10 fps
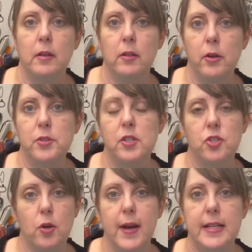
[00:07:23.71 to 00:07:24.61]
closest
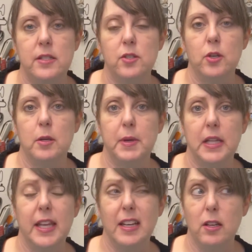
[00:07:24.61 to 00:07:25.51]
Joann's is going to be
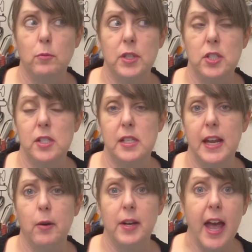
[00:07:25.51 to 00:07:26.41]
Lincoln, which is an
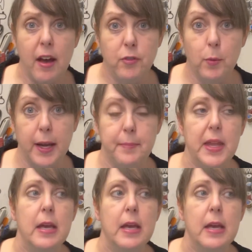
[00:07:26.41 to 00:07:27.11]
hour and a half away.